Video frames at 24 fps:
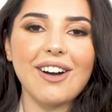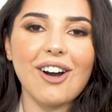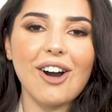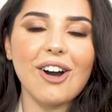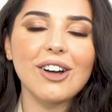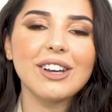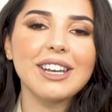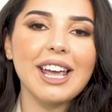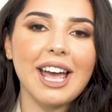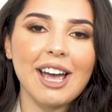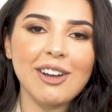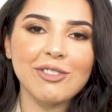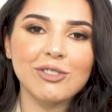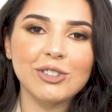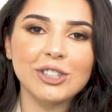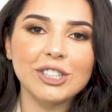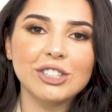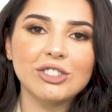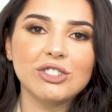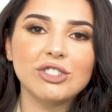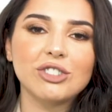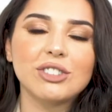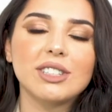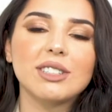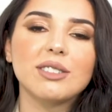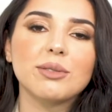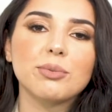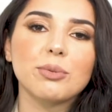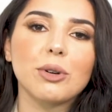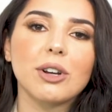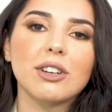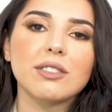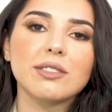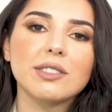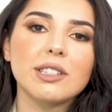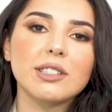On average, this
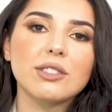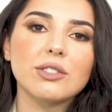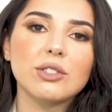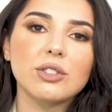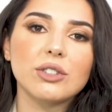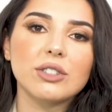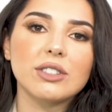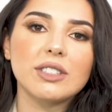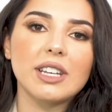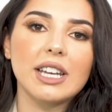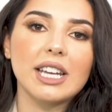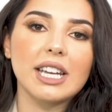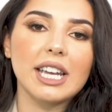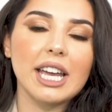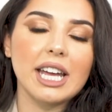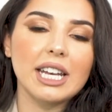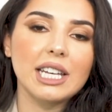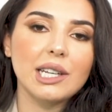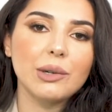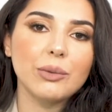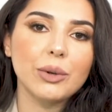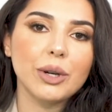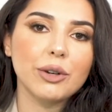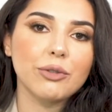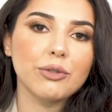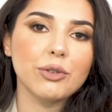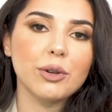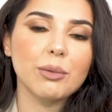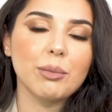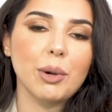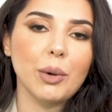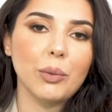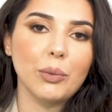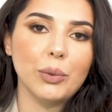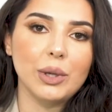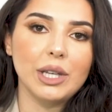process could take anywhere
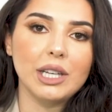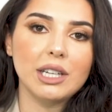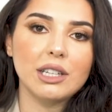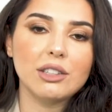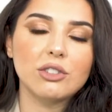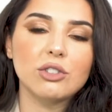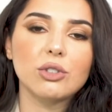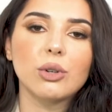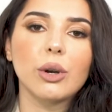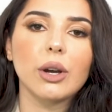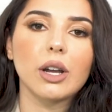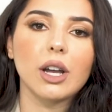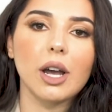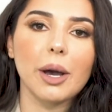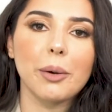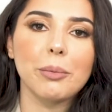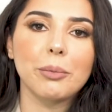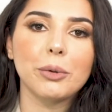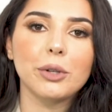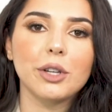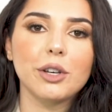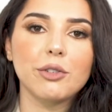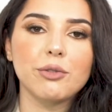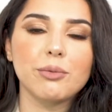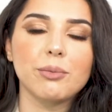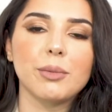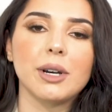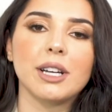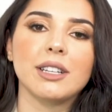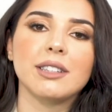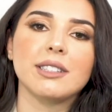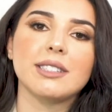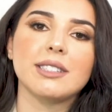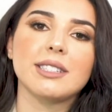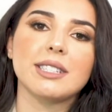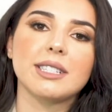from a week to a couple of
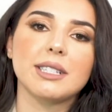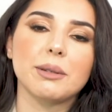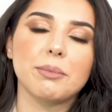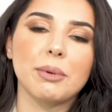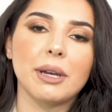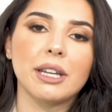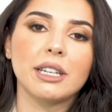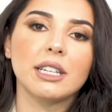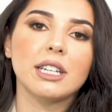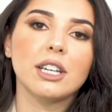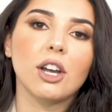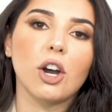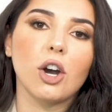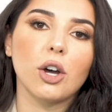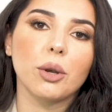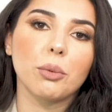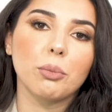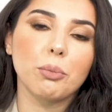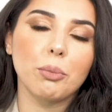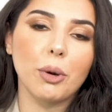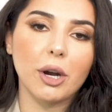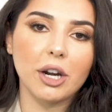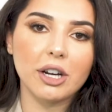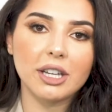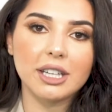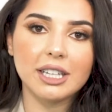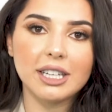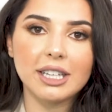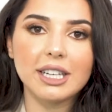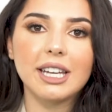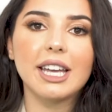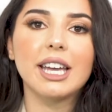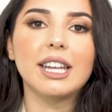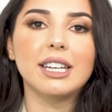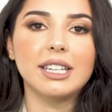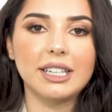months, depending on market
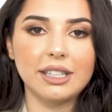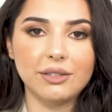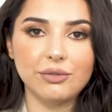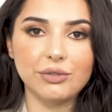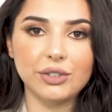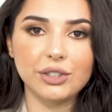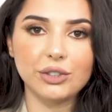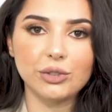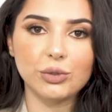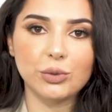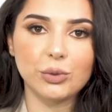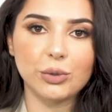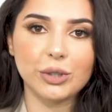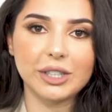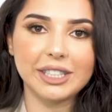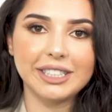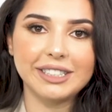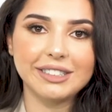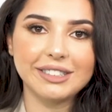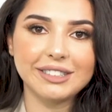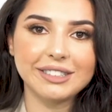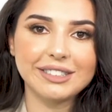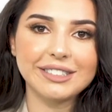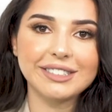and inventory.